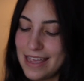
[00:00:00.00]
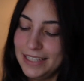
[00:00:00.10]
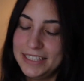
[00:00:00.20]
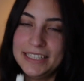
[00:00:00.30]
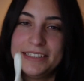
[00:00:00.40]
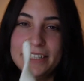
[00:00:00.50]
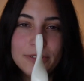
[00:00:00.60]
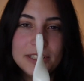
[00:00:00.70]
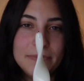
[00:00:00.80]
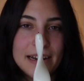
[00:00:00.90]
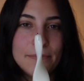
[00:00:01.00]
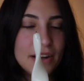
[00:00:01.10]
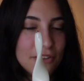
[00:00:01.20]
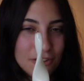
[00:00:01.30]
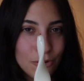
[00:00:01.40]
Since it was very,
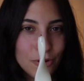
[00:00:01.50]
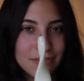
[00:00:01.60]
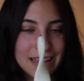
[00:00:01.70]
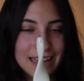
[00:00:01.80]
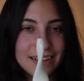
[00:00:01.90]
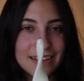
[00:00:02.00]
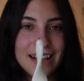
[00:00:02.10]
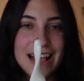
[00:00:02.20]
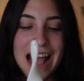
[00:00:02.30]
very rewarding,